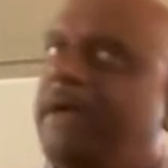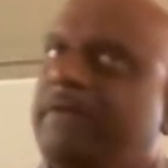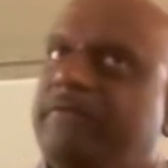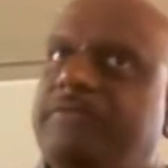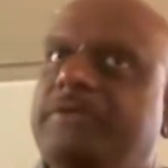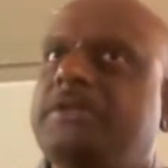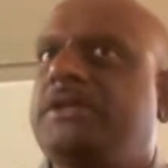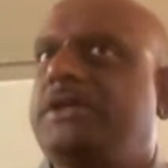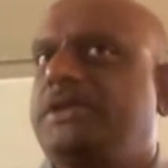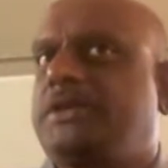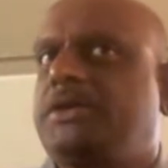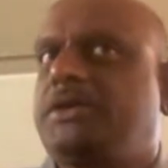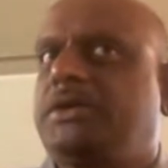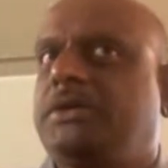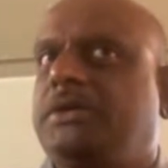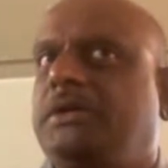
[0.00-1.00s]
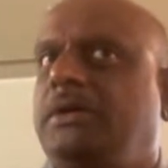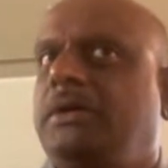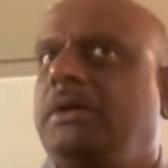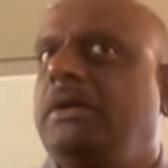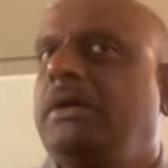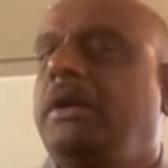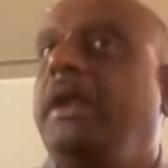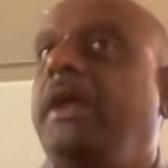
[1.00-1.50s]
FSH.
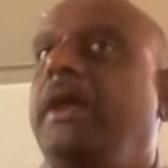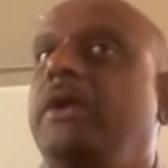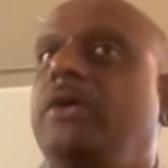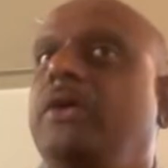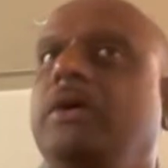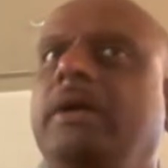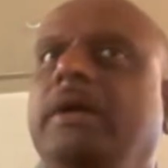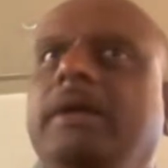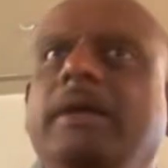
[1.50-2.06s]
Take it out.